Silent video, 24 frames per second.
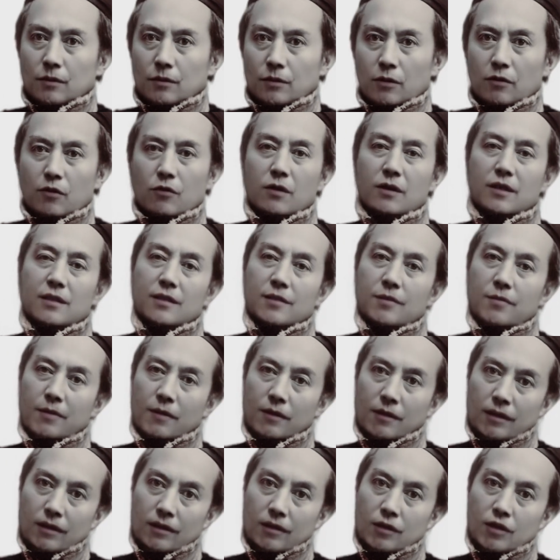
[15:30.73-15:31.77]
A wise
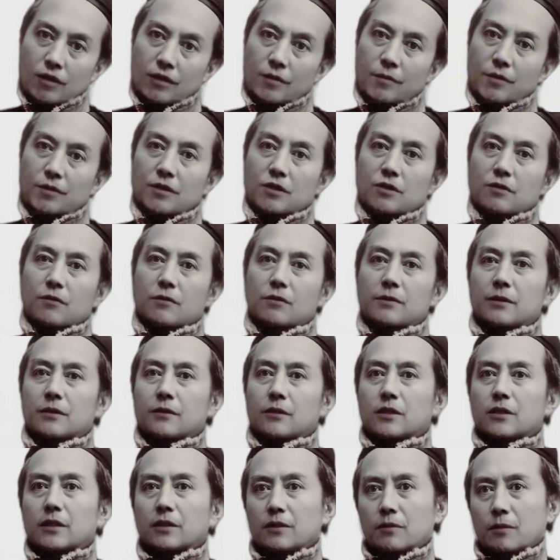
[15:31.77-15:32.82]
man should be
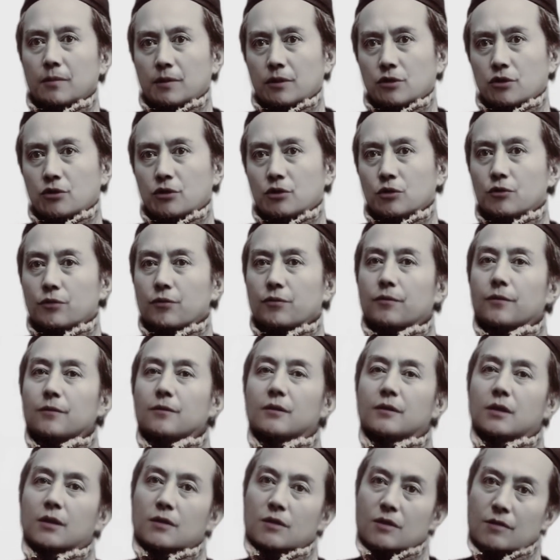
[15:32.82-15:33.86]
solicitous about truth,
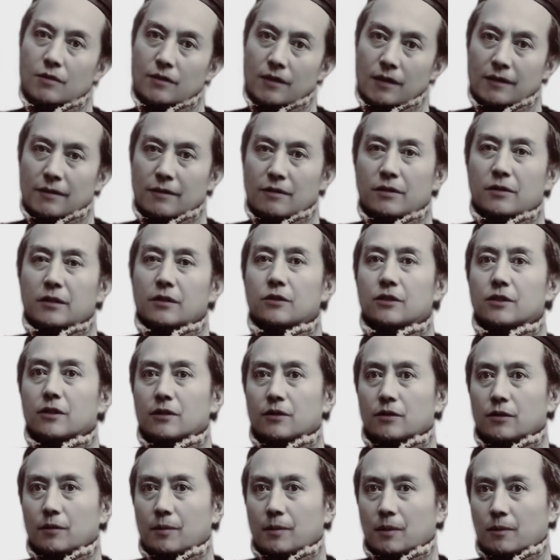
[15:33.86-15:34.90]
not
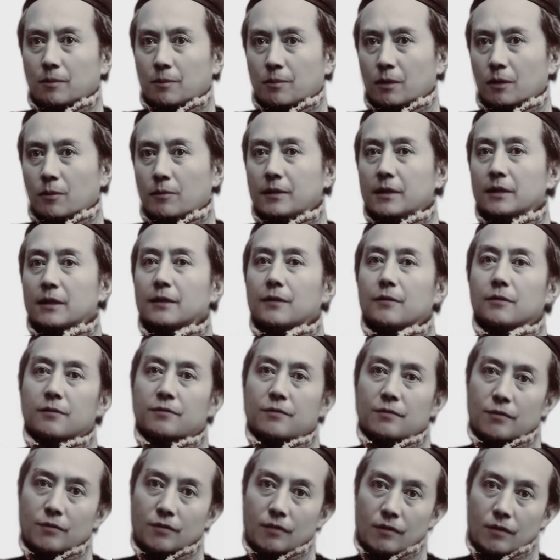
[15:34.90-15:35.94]
anxious about poverty.
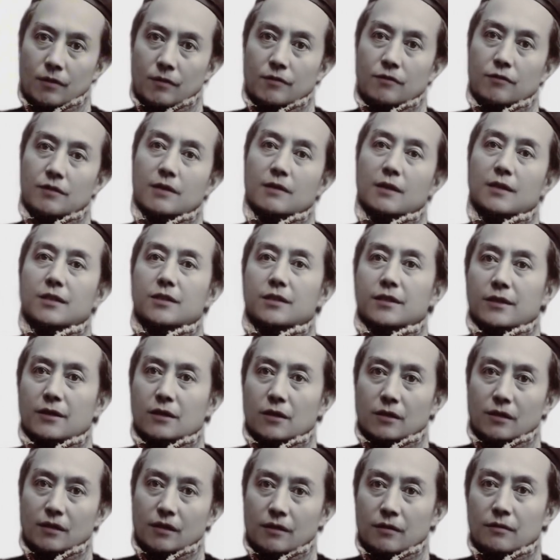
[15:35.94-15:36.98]

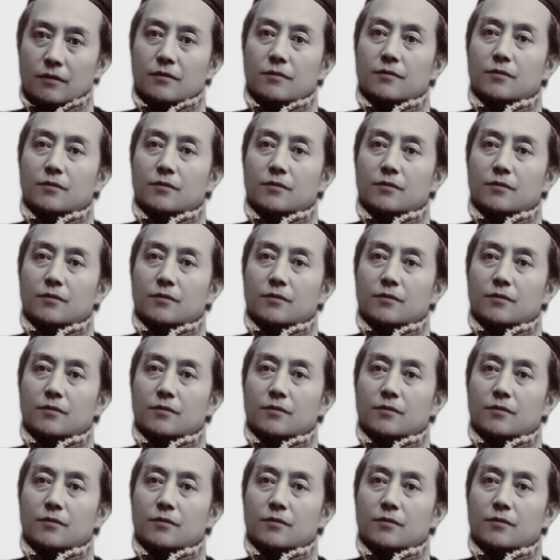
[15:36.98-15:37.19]
32.